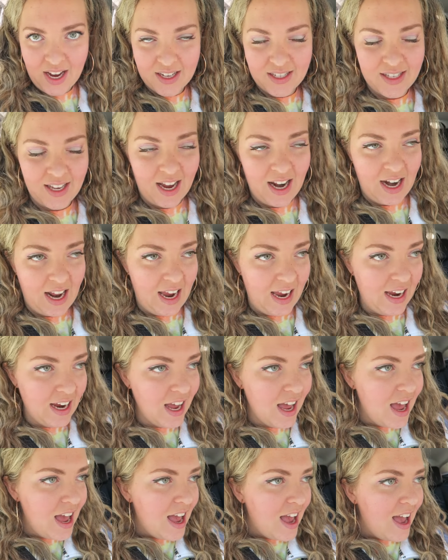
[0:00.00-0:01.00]

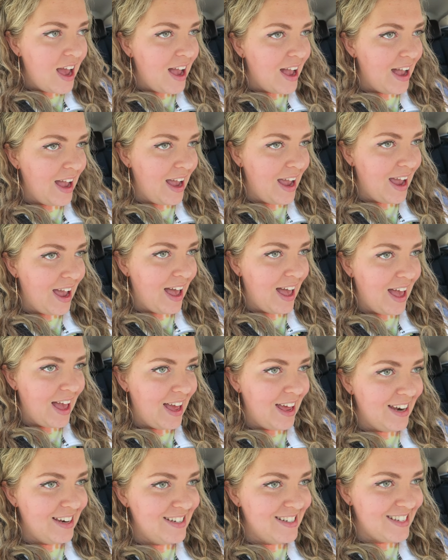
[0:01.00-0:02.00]
exciting. Really?
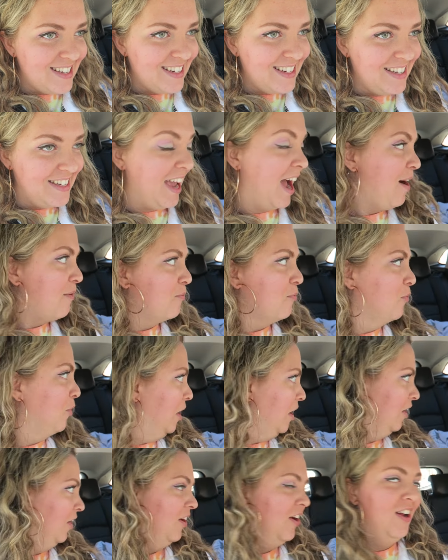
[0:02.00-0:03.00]
And yeah,
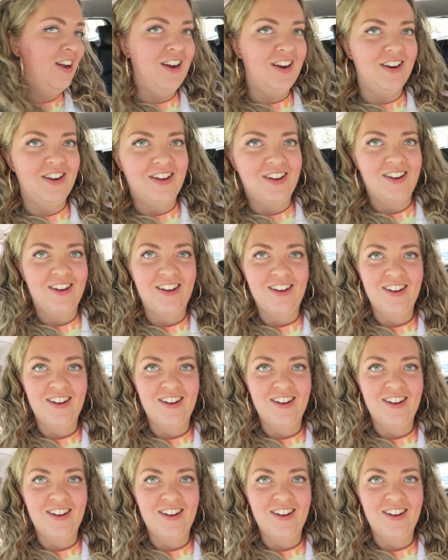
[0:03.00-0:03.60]
really. Really,